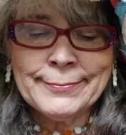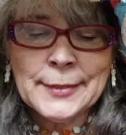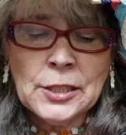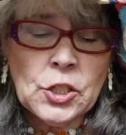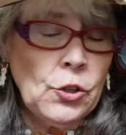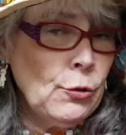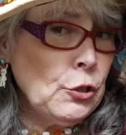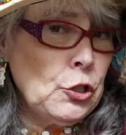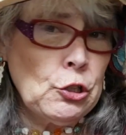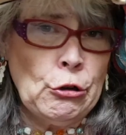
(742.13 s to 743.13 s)
She
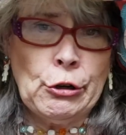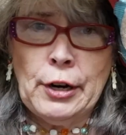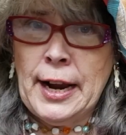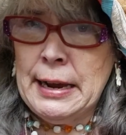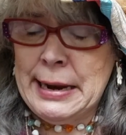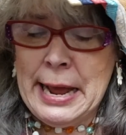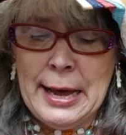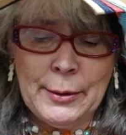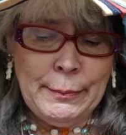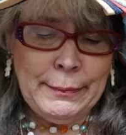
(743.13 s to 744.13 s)
only shook her head at
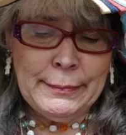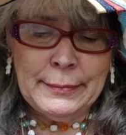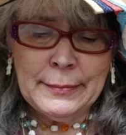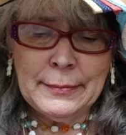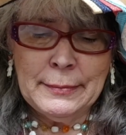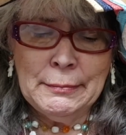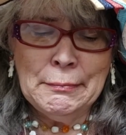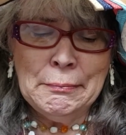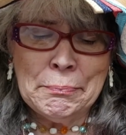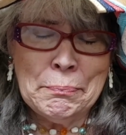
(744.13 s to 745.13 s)
him.
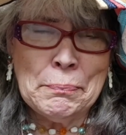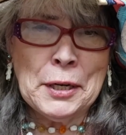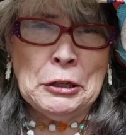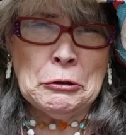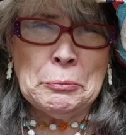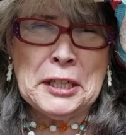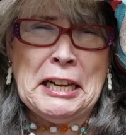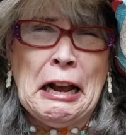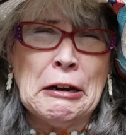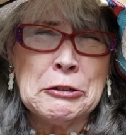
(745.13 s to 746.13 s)
Peter
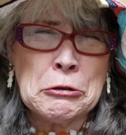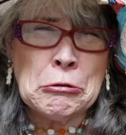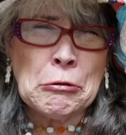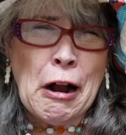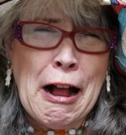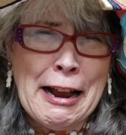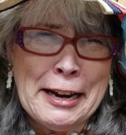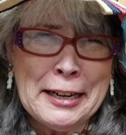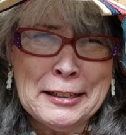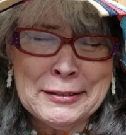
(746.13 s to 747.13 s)
began to
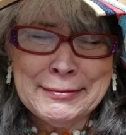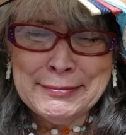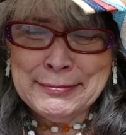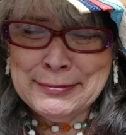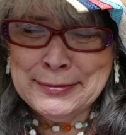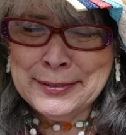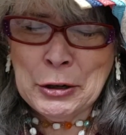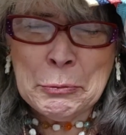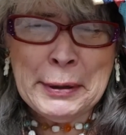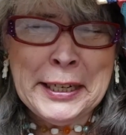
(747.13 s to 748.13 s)
cry.
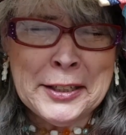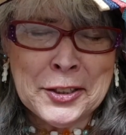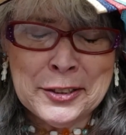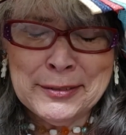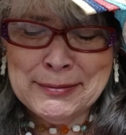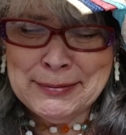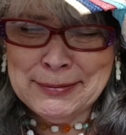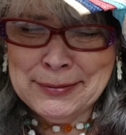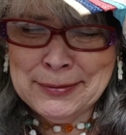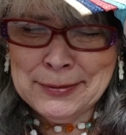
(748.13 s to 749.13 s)
Oh, Peter,
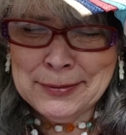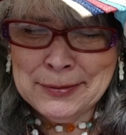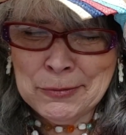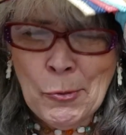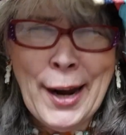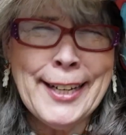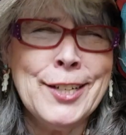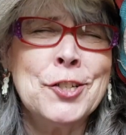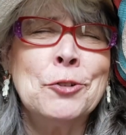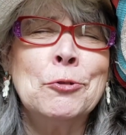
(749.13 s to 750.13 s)
why
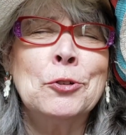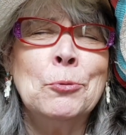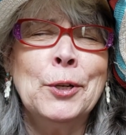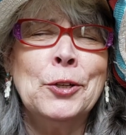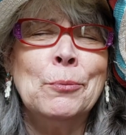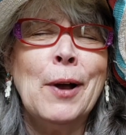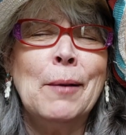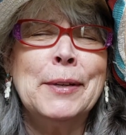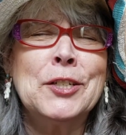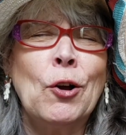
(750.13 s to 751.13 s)
didn't you do what your
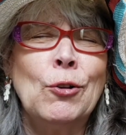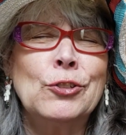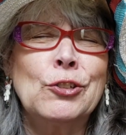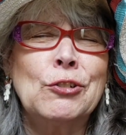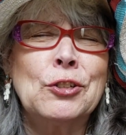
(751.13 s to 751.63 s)
mommy told you to